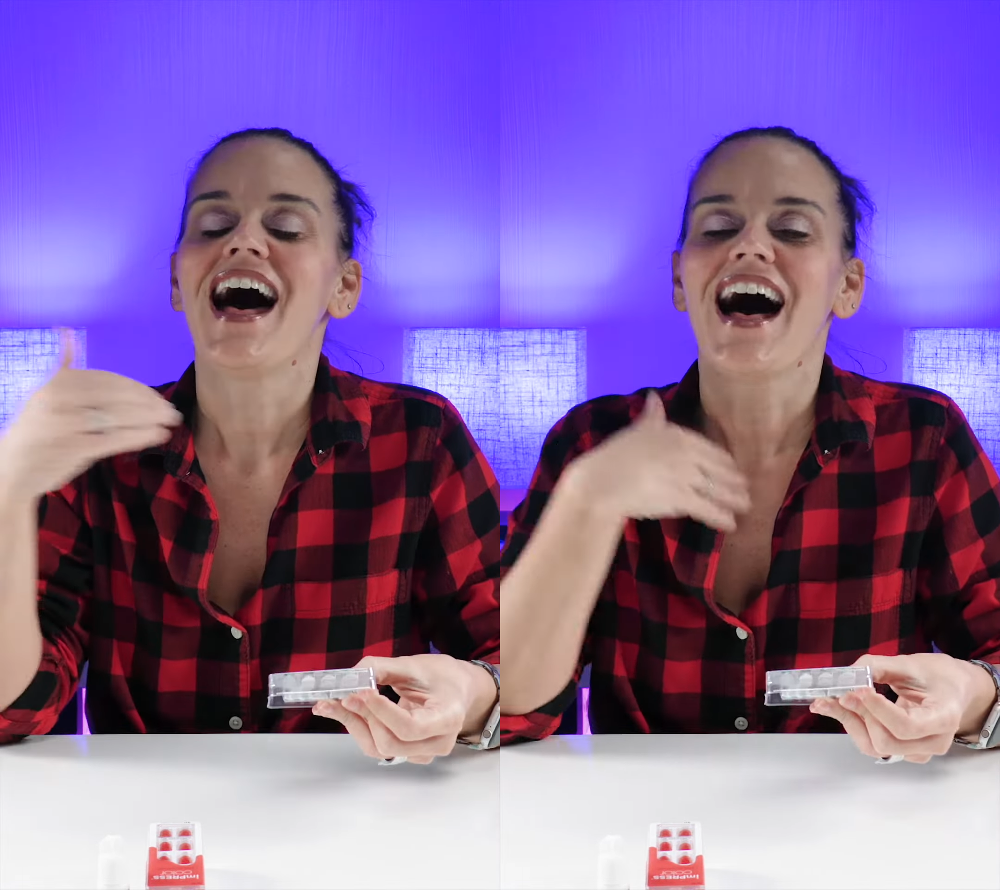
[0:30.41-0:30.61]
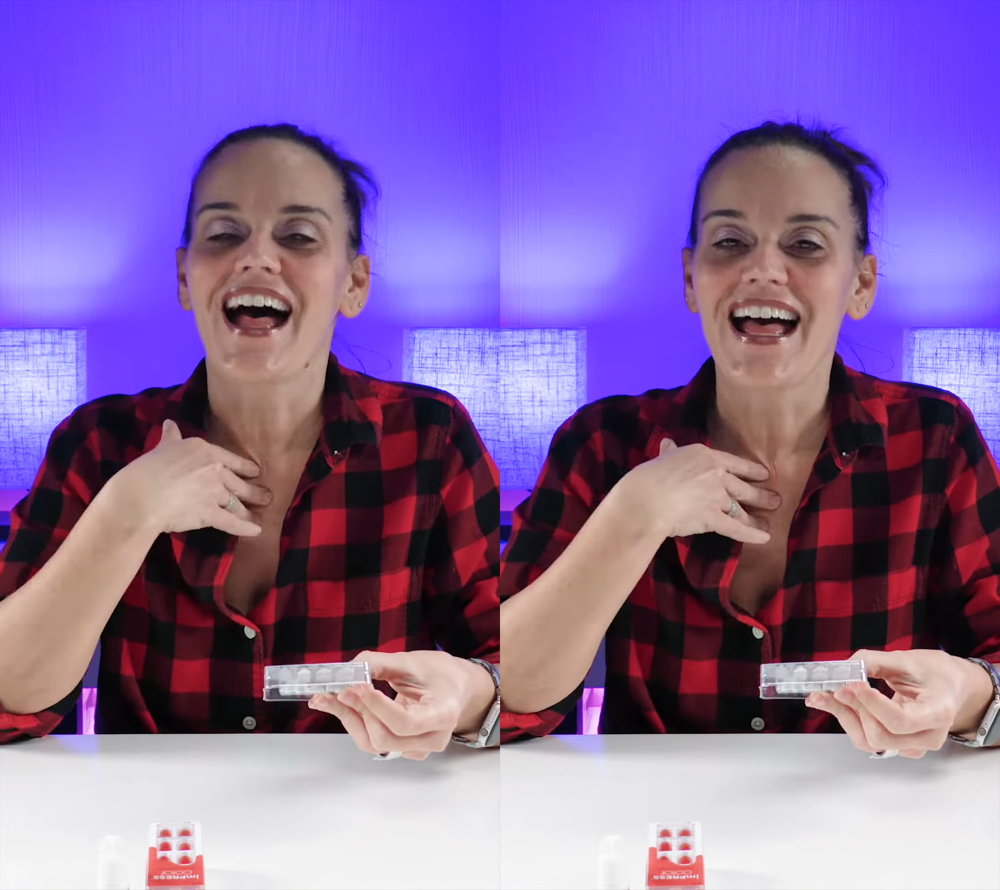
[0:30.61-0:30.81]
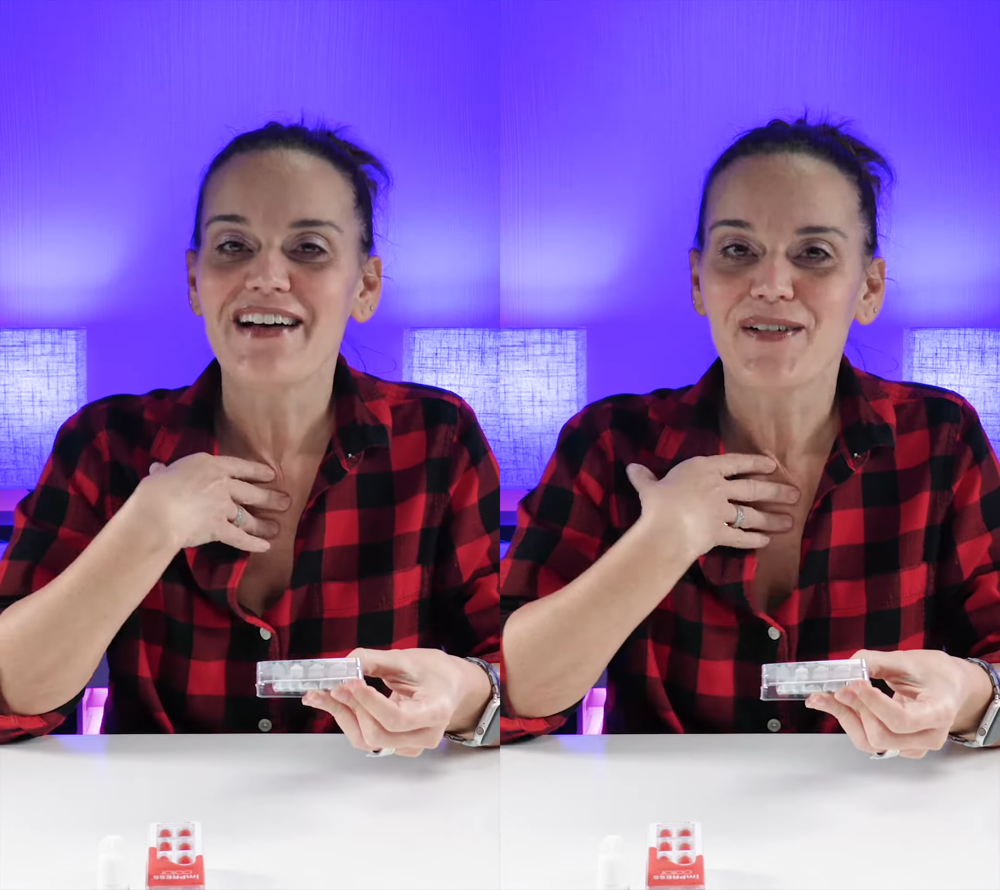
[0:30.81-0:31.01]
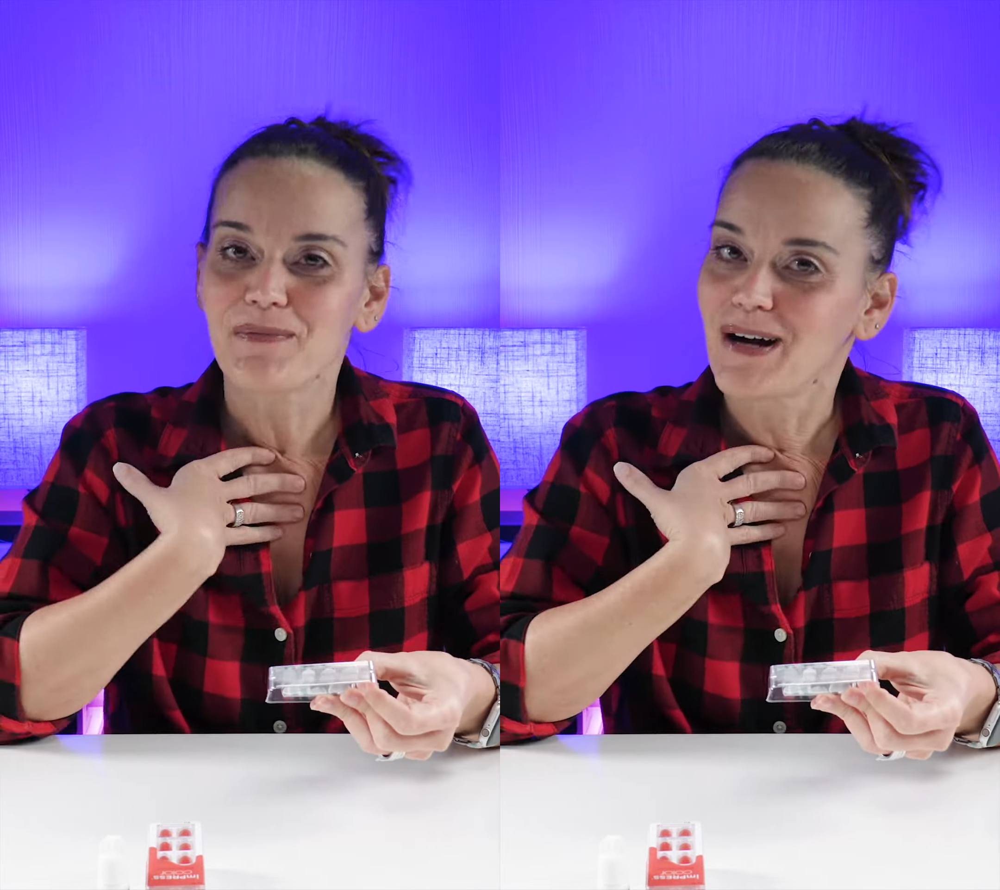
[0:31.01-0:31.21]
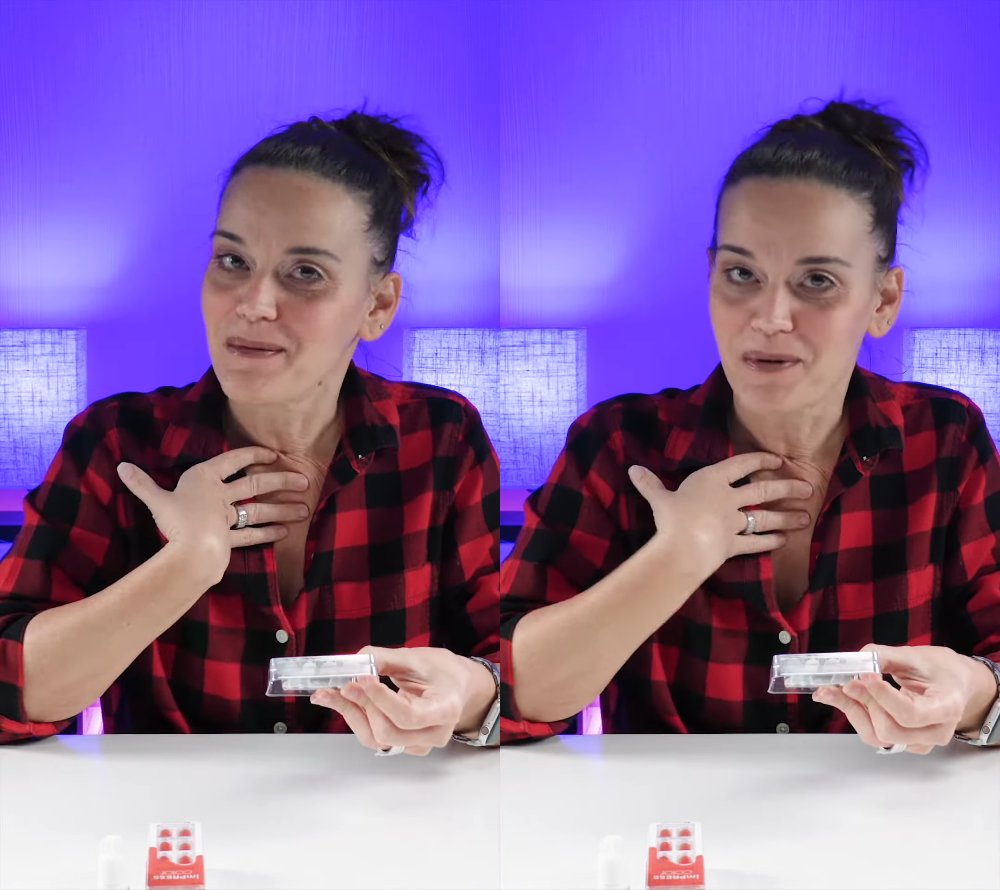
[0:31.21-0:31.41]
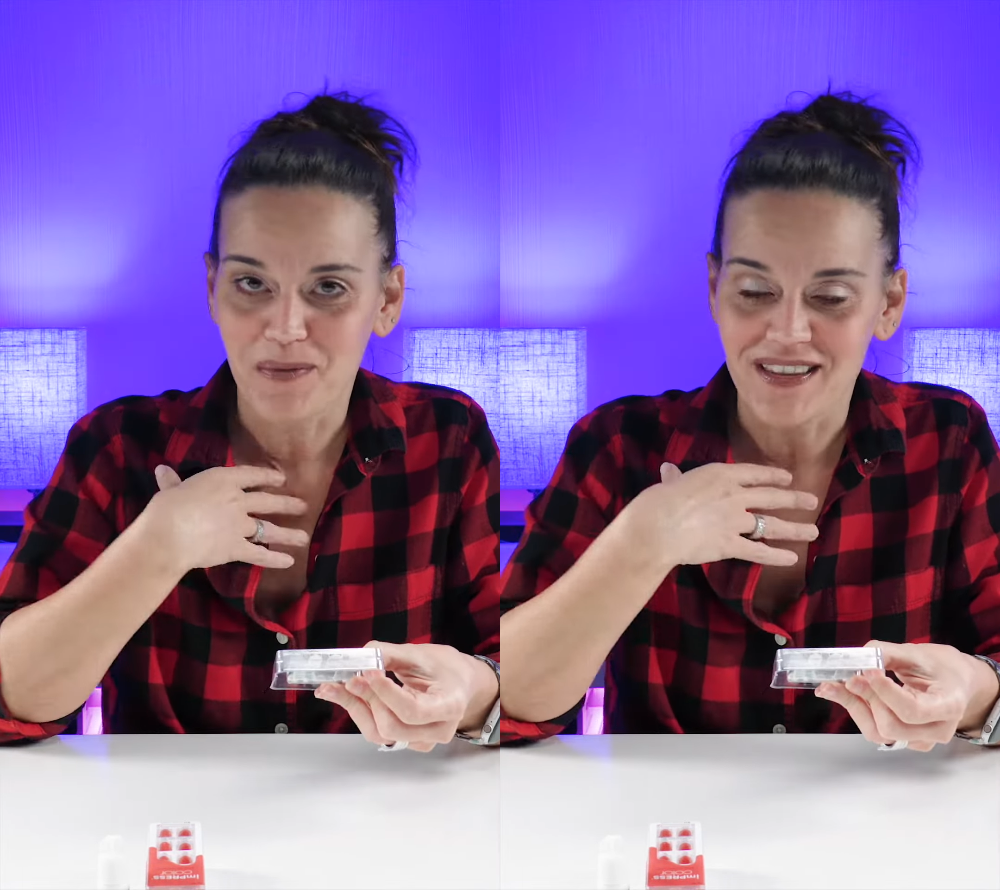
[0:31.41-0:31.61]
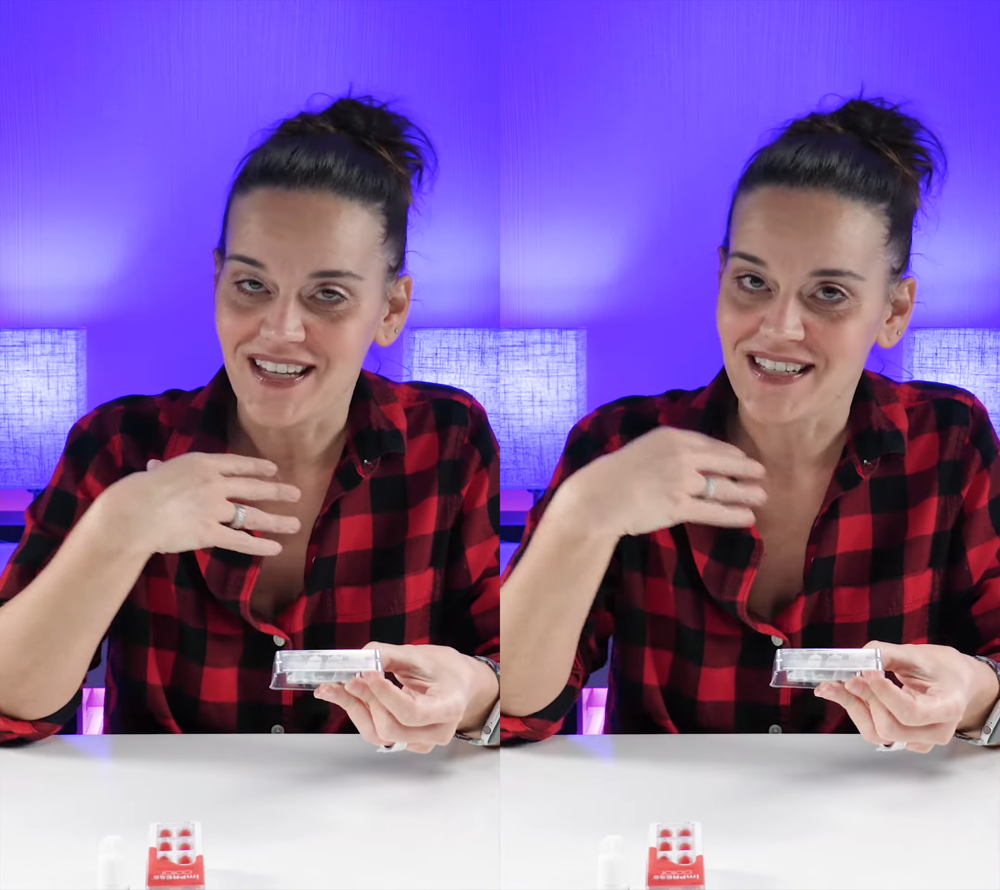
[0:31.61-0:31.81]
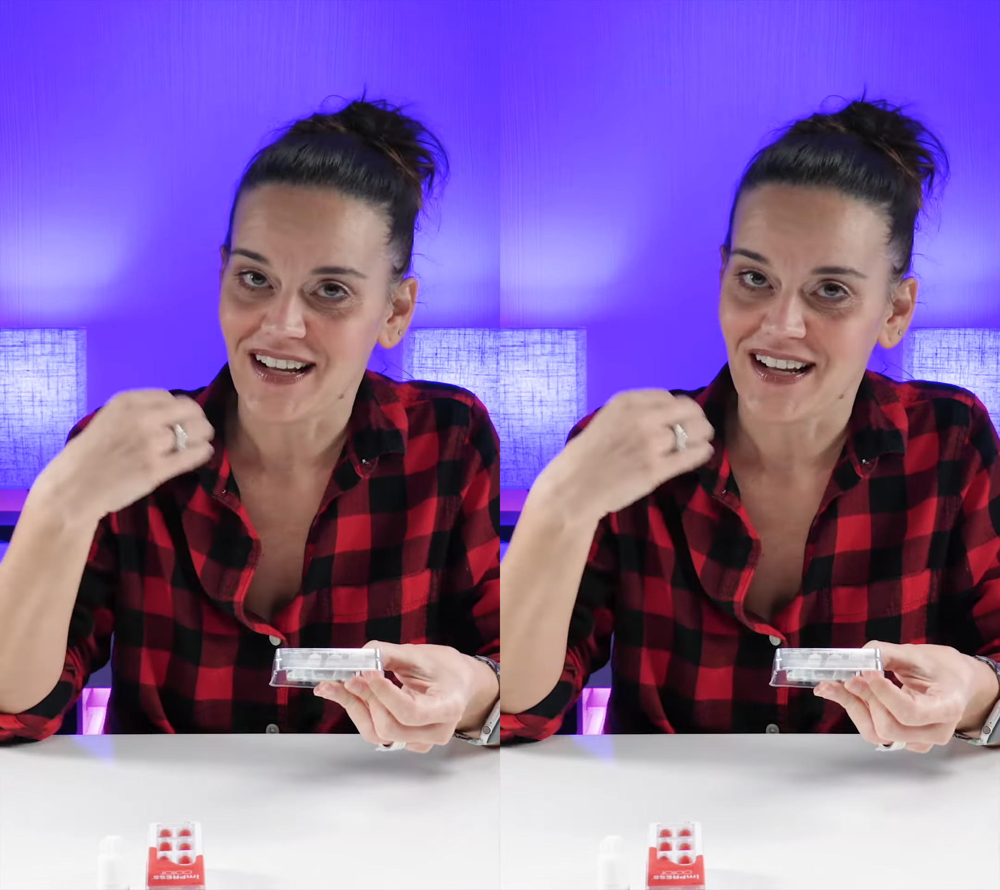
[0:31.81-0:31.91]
I have a problem with this